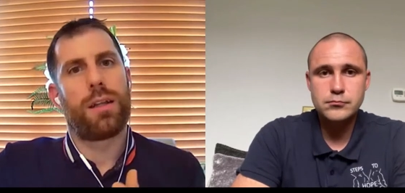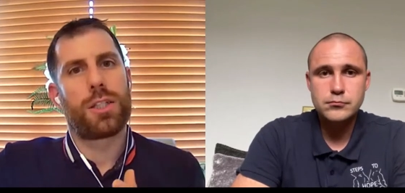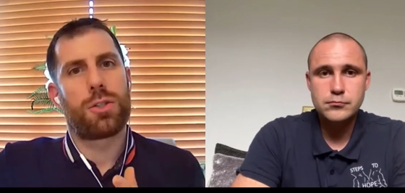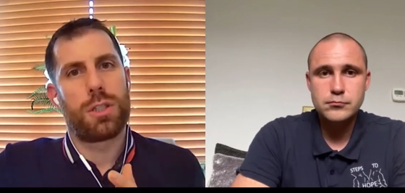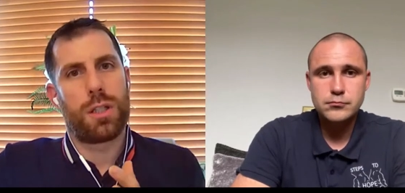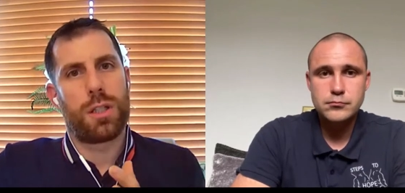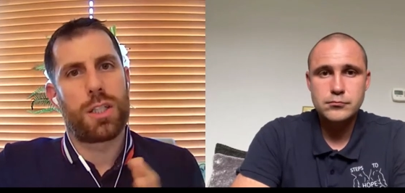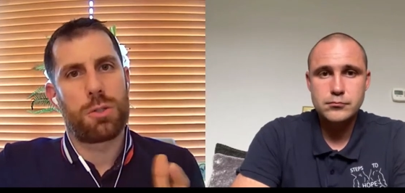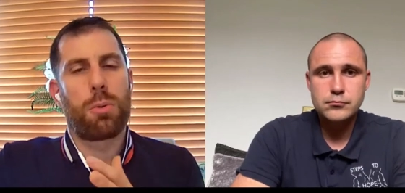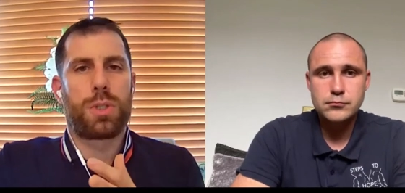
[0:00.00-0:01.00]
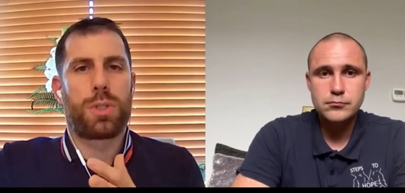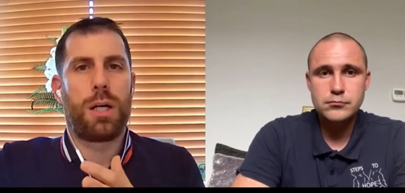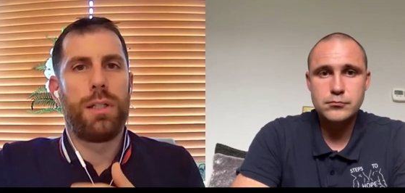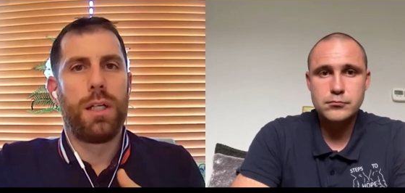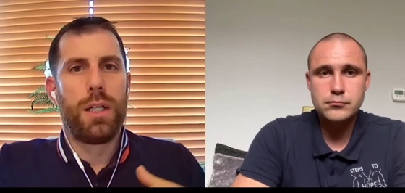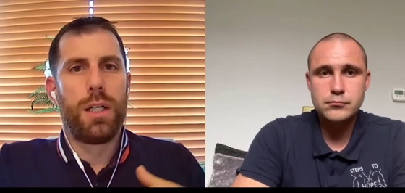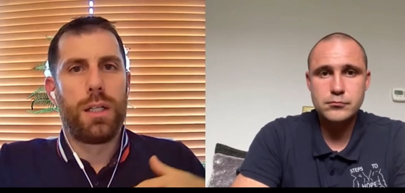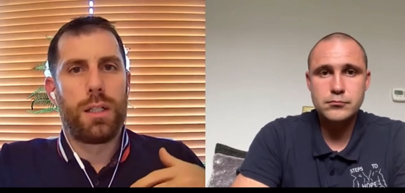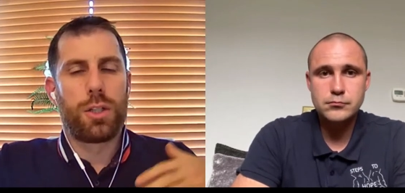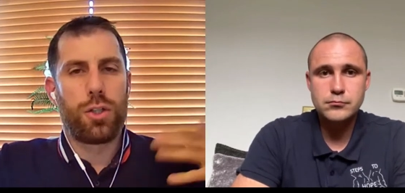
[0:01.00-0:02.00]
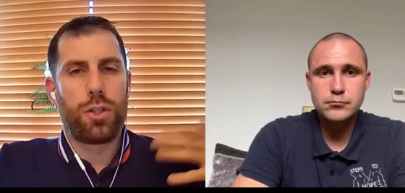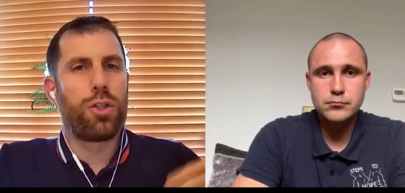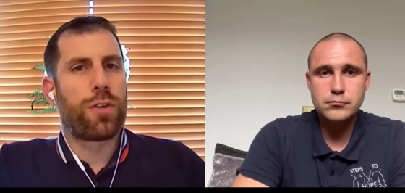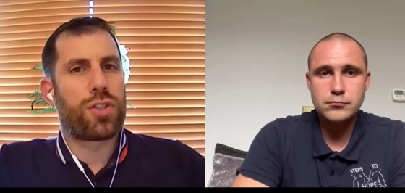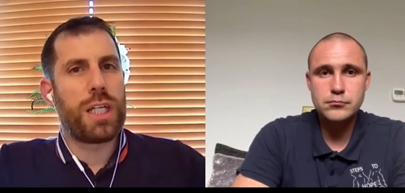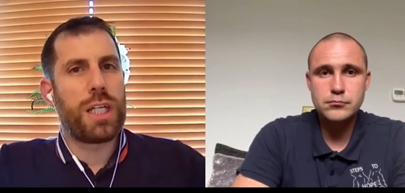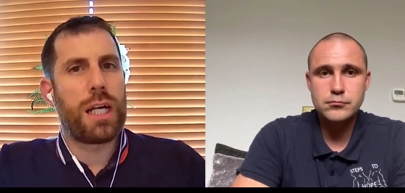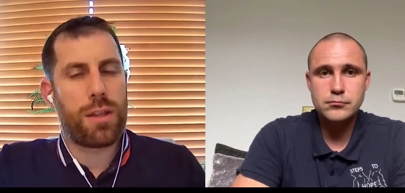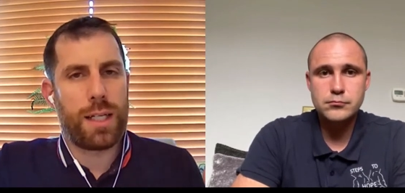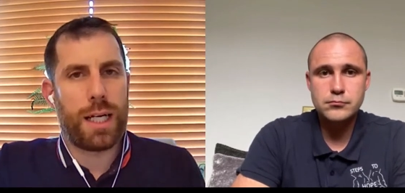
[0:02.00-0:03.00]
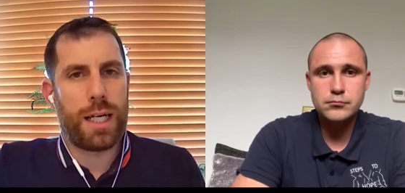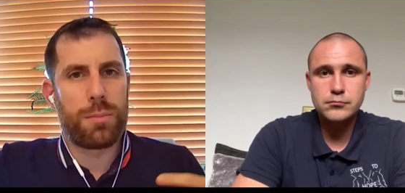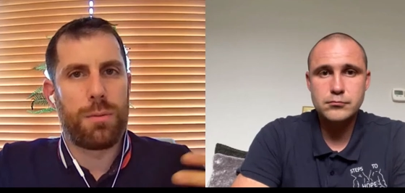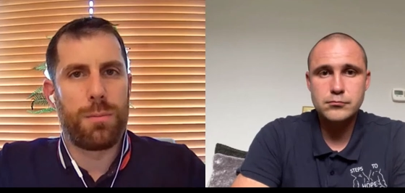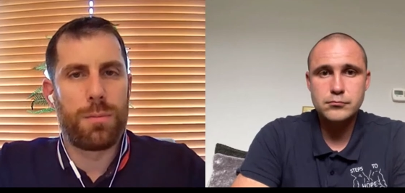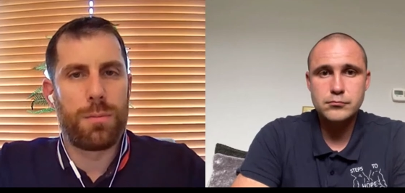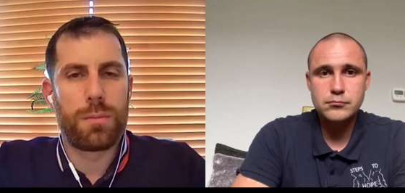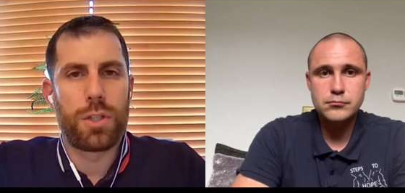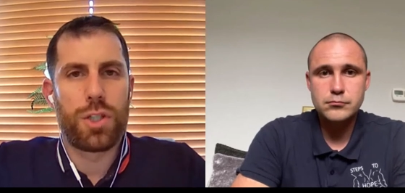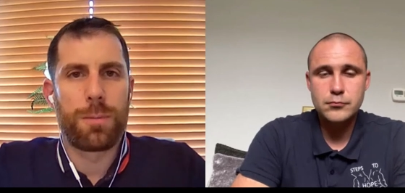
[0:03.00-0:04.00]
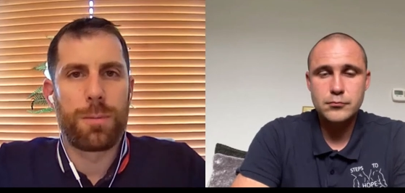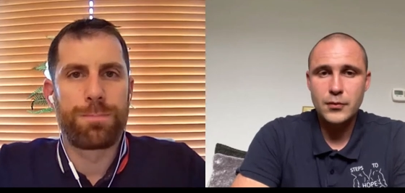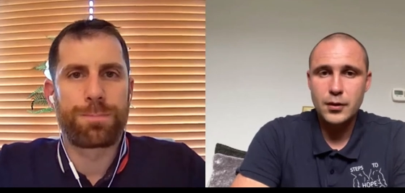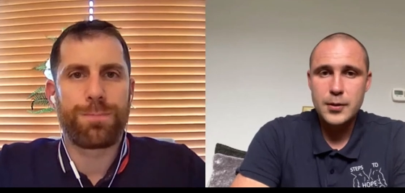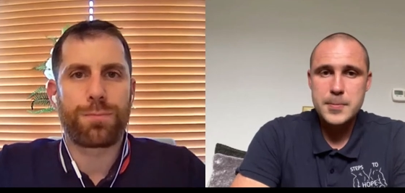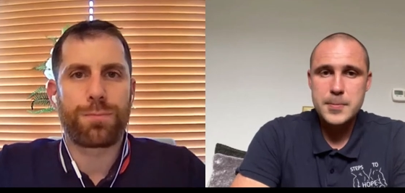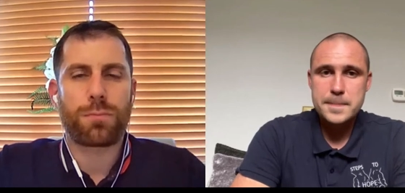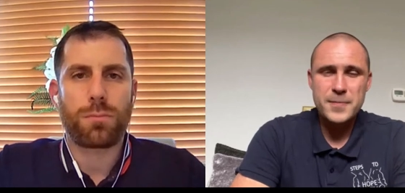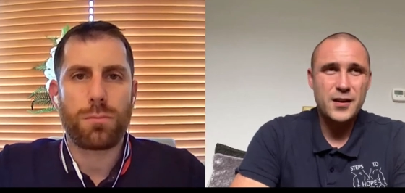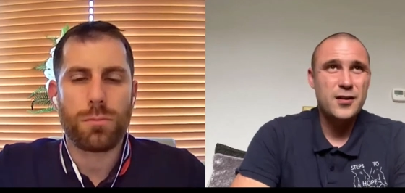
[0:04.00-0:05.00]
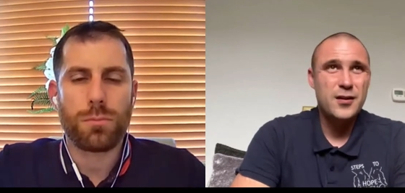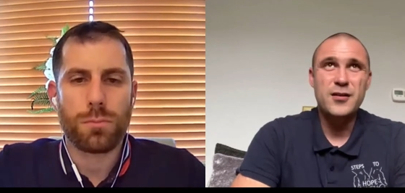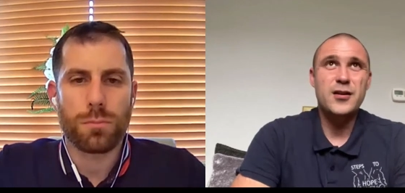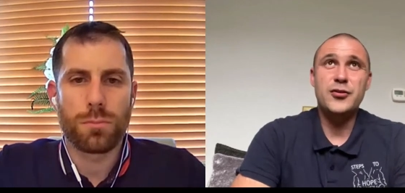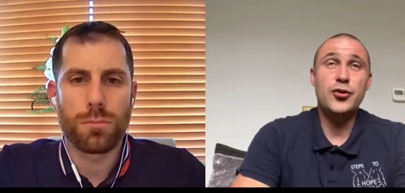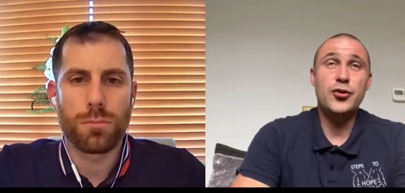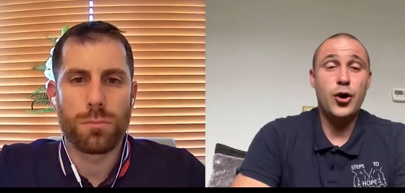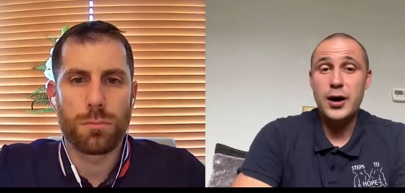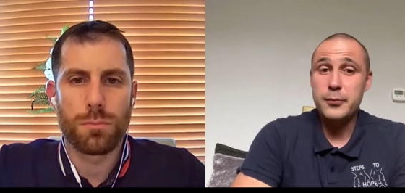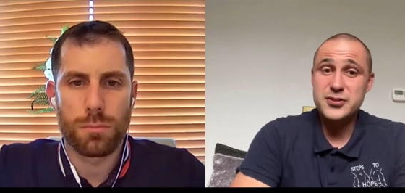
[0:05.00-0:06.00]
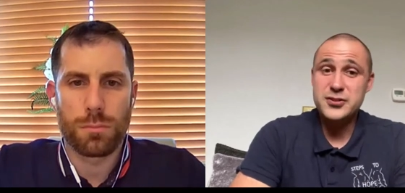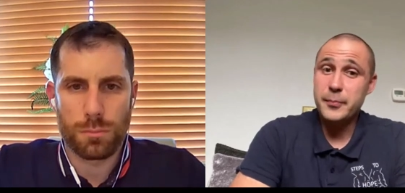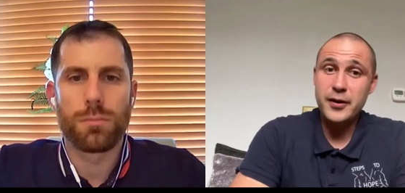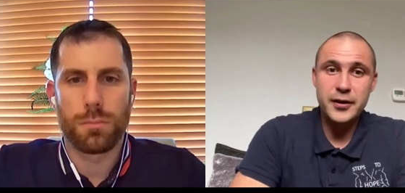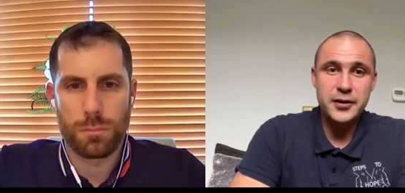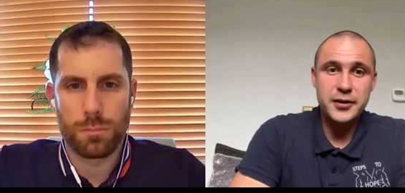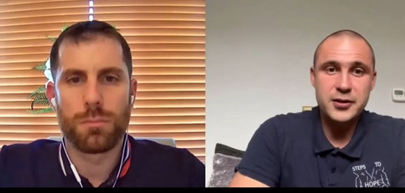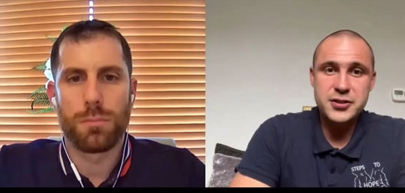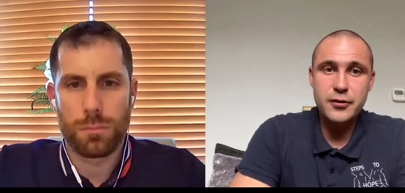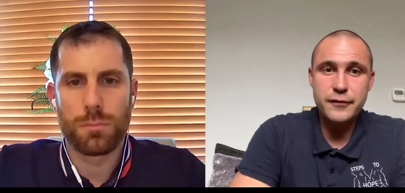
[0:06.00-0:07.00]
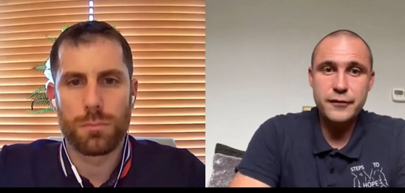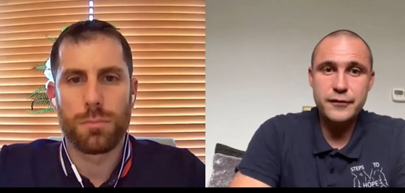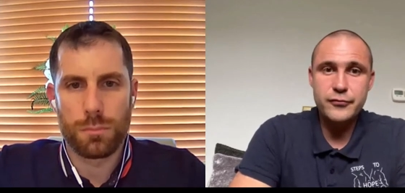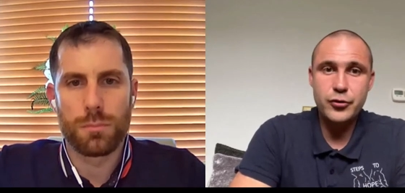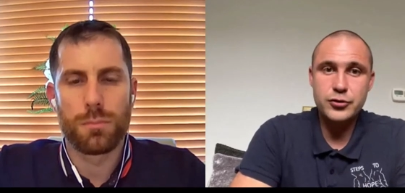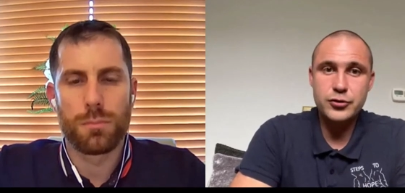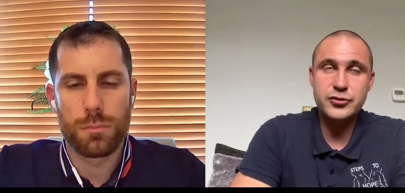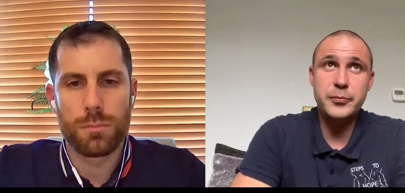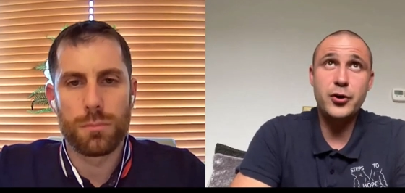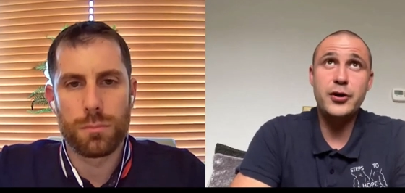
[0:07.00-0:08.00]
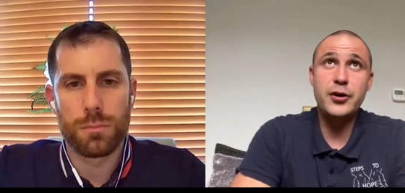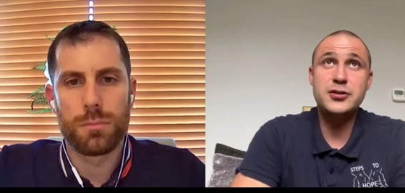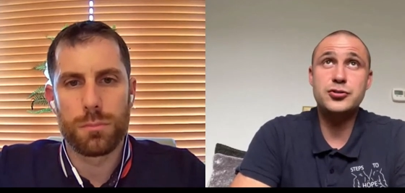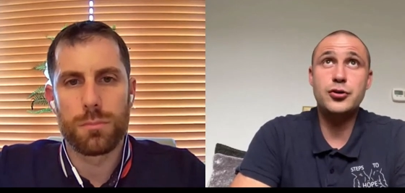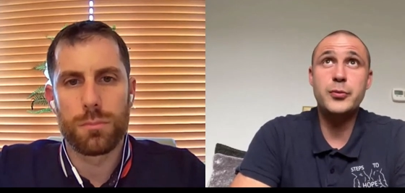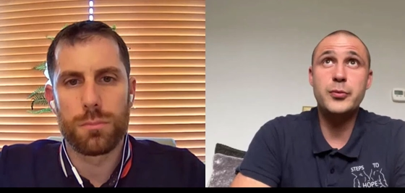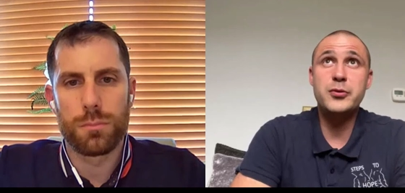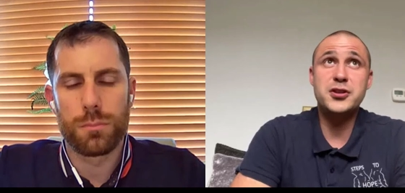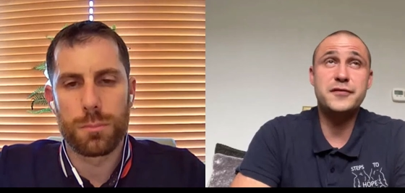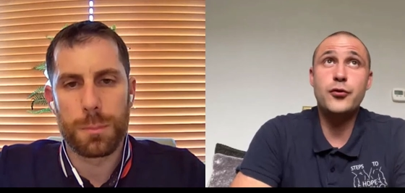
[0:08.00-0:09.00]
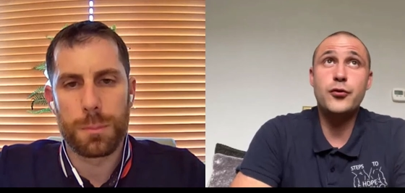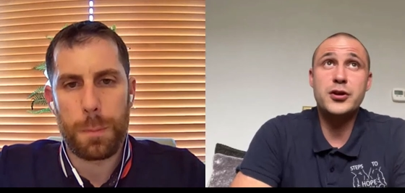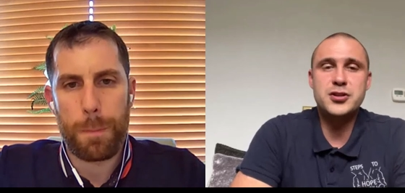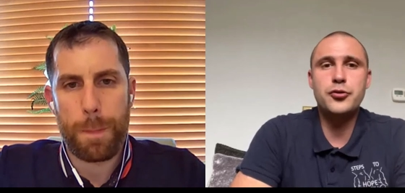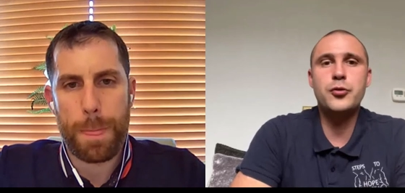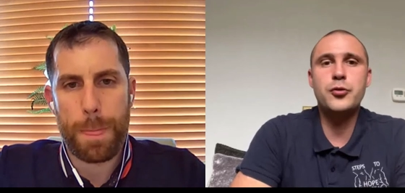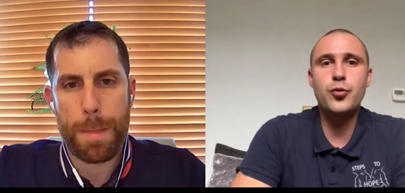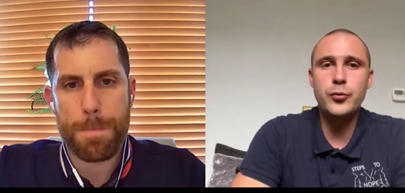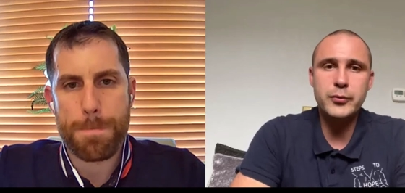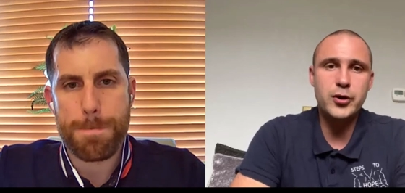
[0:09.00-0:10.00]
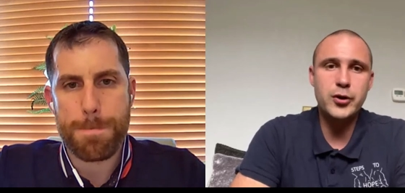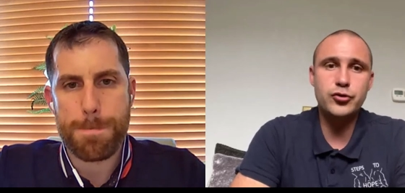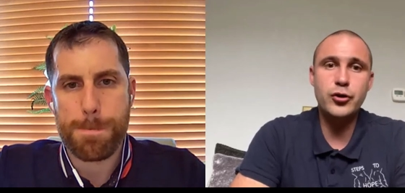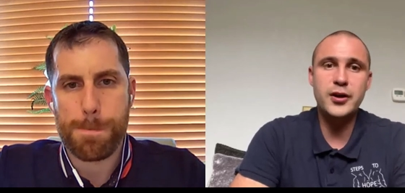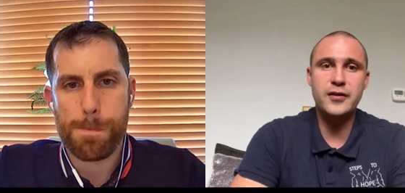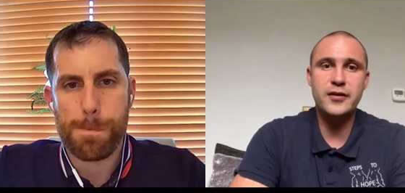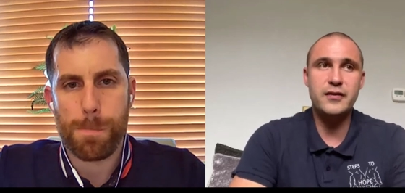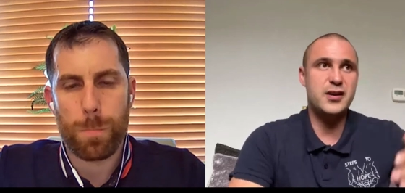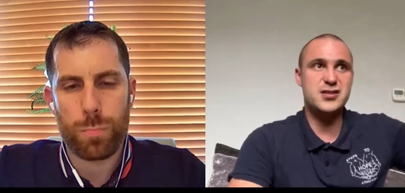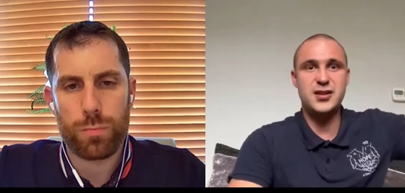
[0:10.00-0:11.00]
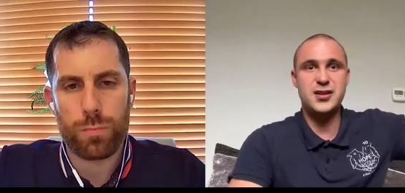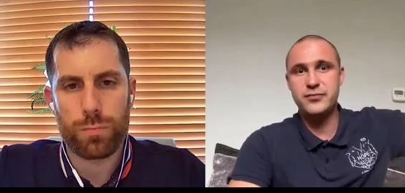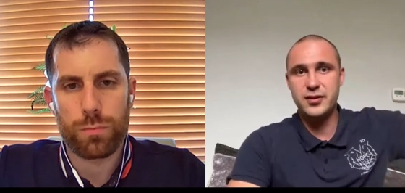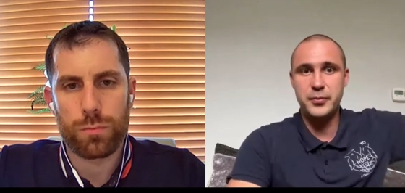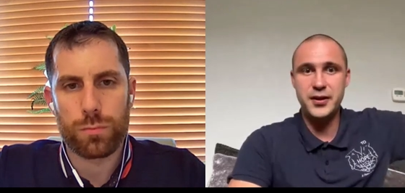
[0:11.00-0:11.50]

Speaker 1: that this this is what was coming. Could you foresee anything happening, Richie?
Speaker 2: No, I was a bit like yourself, Ross, to be honest. You know, we were just focusing on what we were doing, and this seemed